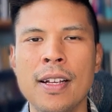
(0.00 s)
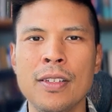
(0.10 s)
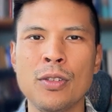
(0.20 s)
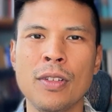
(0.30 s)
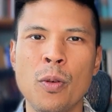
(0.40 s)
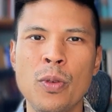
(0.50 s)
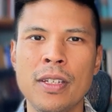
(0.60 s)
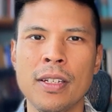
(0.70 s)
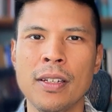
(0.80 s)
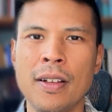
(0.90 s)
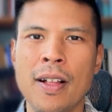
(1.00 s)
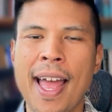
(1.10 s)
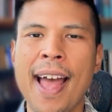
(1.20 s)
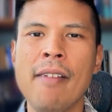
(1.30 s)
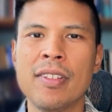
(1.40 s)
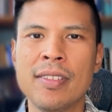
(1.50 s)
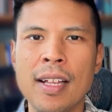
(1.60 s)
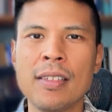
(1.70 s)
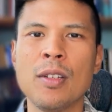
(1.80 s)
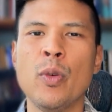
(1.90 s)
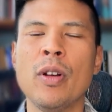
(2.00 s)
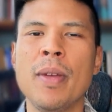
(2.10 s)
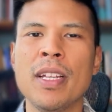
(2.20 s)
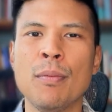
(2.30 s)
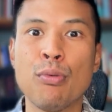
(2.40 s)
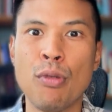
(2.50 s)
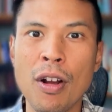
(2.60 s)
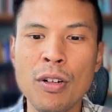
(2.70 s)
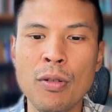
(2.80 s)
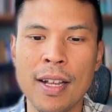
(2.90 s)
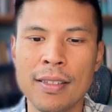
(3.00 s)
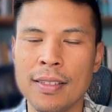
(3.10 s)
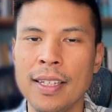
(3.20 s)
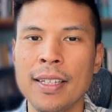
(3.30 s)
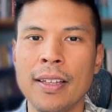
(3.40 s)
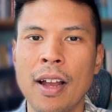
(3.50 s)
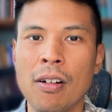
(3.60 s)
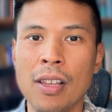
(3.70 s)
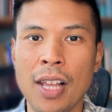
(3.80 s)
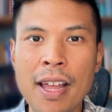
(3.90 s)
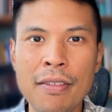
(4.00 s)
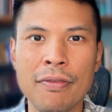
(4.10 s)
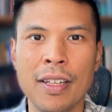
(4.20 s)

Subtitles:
so that we can have the sense that we are making progress in our life,